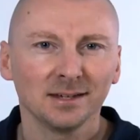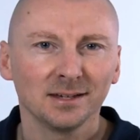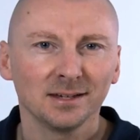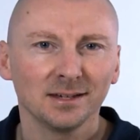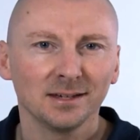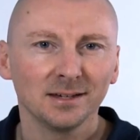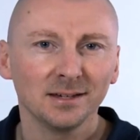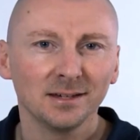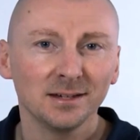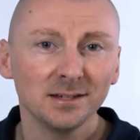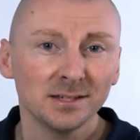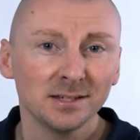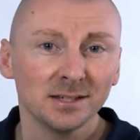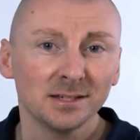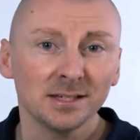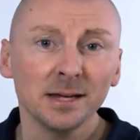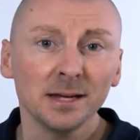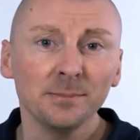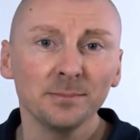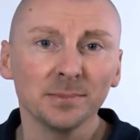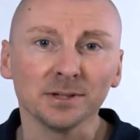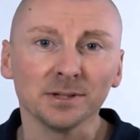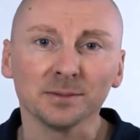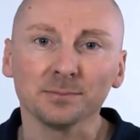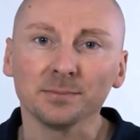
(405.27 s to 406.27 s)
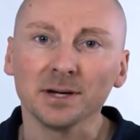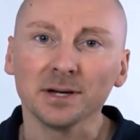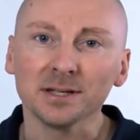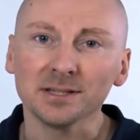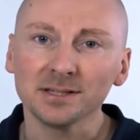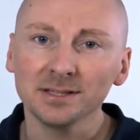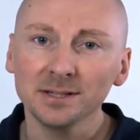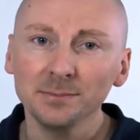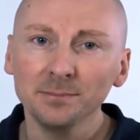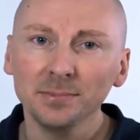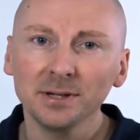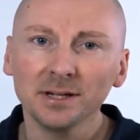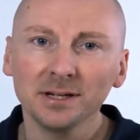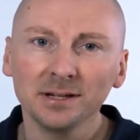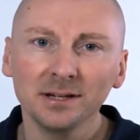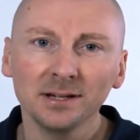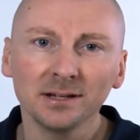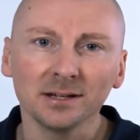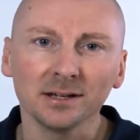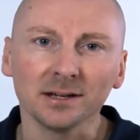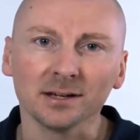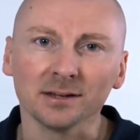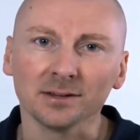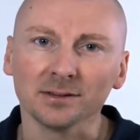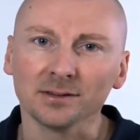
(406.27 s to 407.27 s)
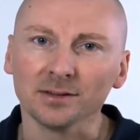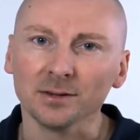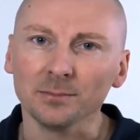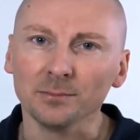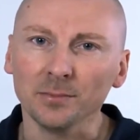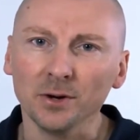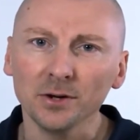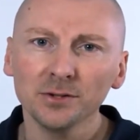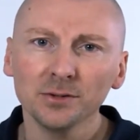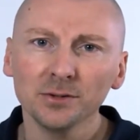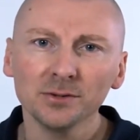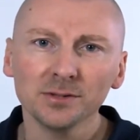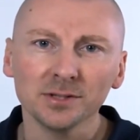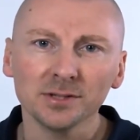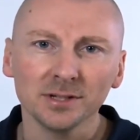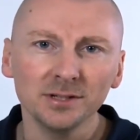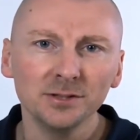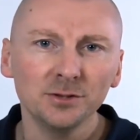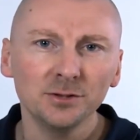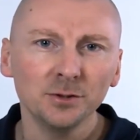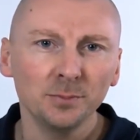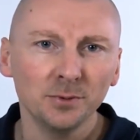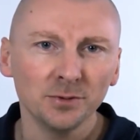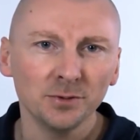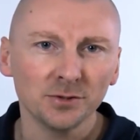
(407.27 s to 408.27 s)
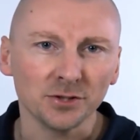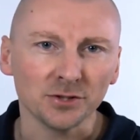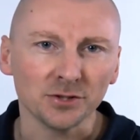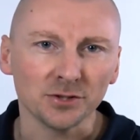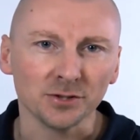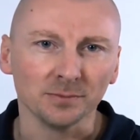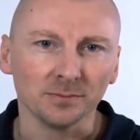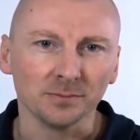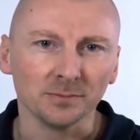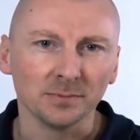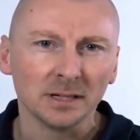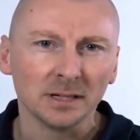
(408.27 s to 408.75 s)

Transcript: It is assembled by simply clicking the modules into position.